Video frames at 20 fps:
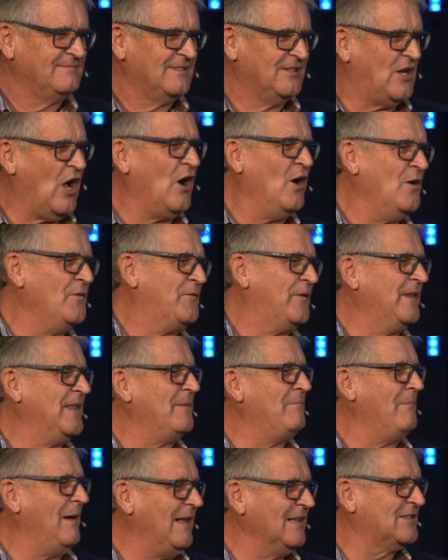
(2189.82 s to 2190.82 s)
Go for
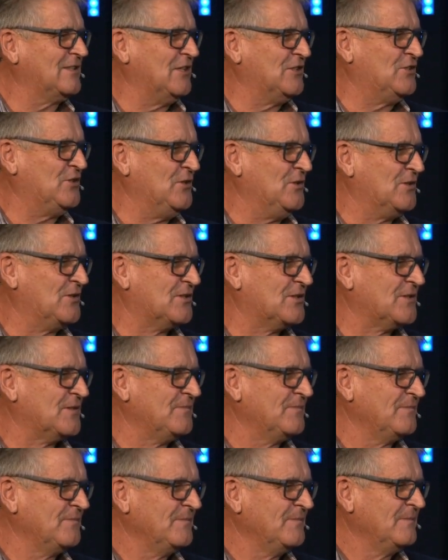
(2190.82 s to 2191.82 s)
the multitudes.
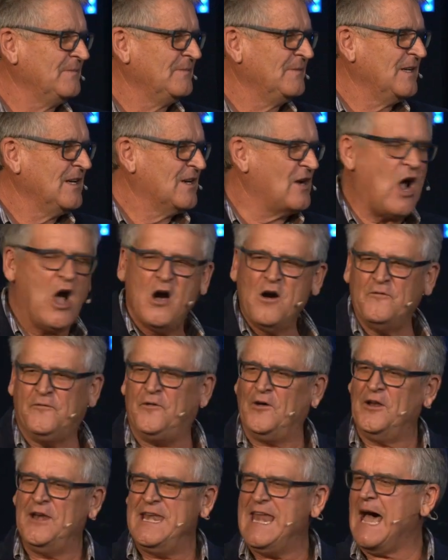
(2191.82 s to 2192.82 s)
Go
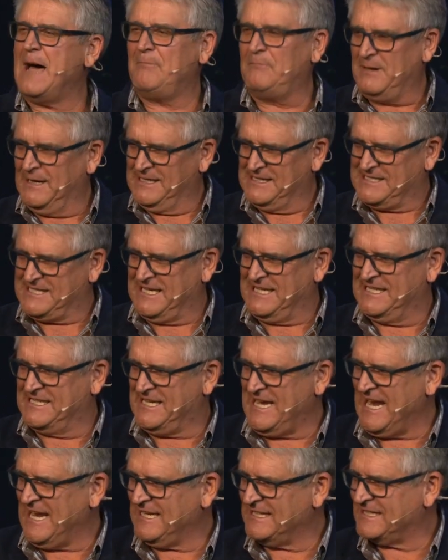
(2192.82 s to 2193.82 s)
for numbers, he
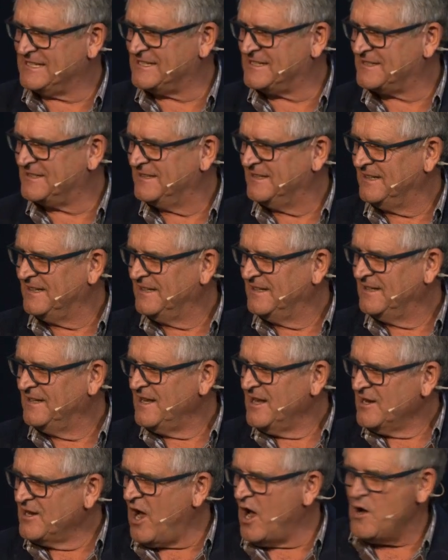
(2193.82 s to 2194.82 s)
says.
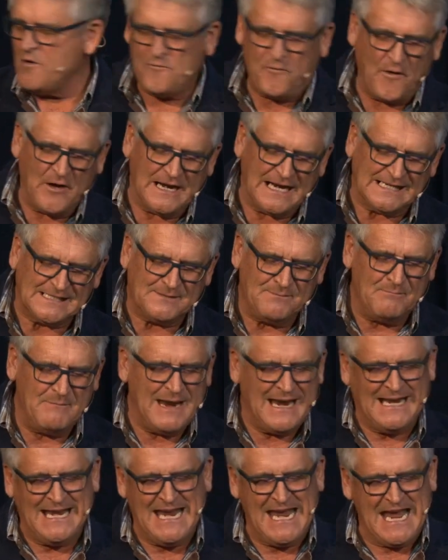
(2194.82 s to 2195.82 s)
Go for as
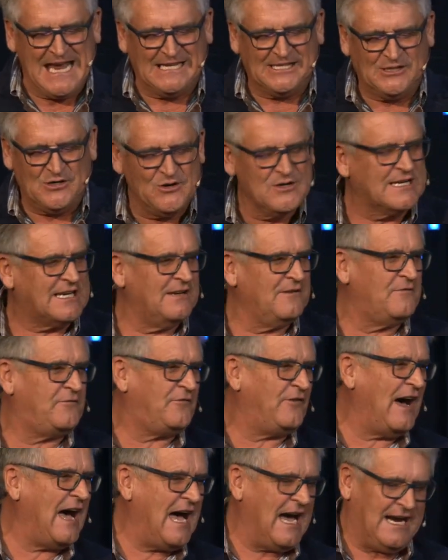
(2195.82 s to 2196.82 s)
many as you can
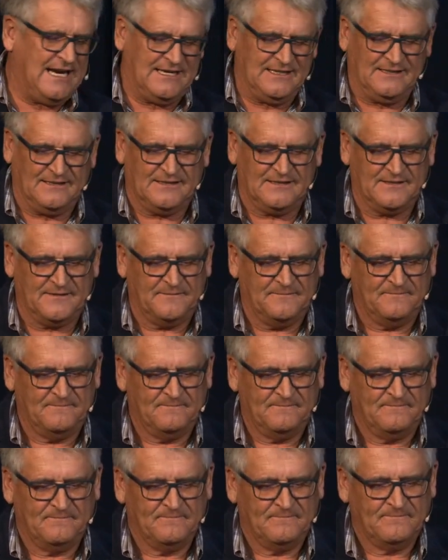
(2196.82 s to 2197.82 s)
find.
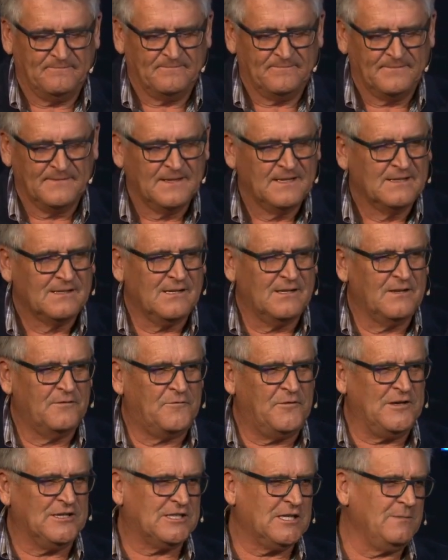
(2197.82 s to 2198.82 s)
So the
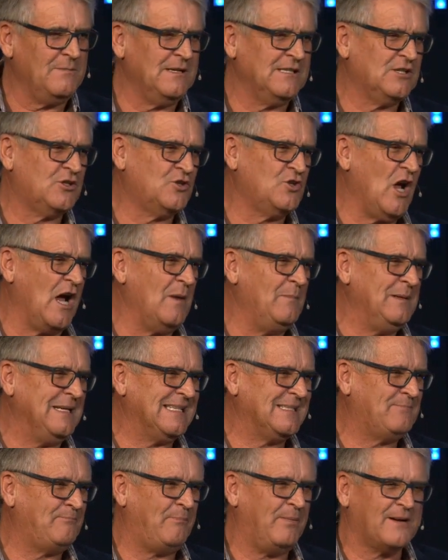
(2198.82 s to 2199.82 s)
fisherman's job
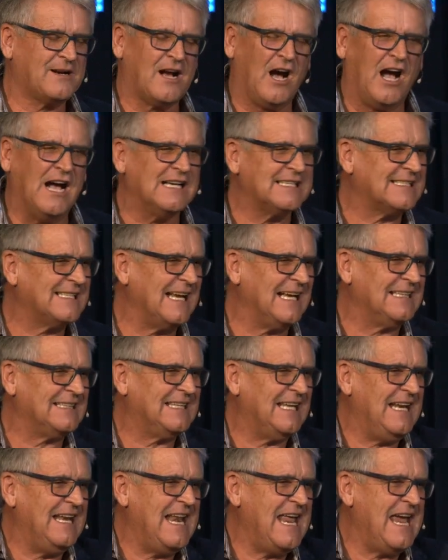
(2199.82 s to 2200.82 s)
is cast out
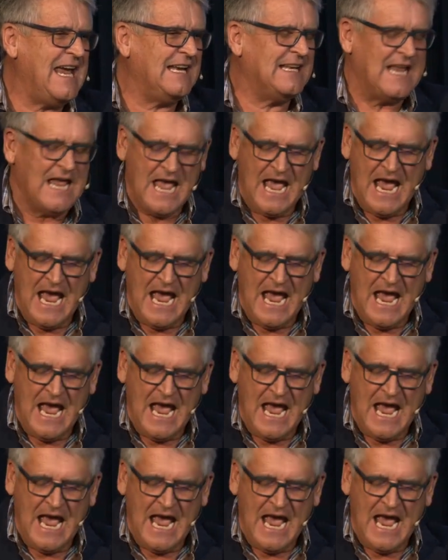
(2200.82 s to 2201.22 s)
the net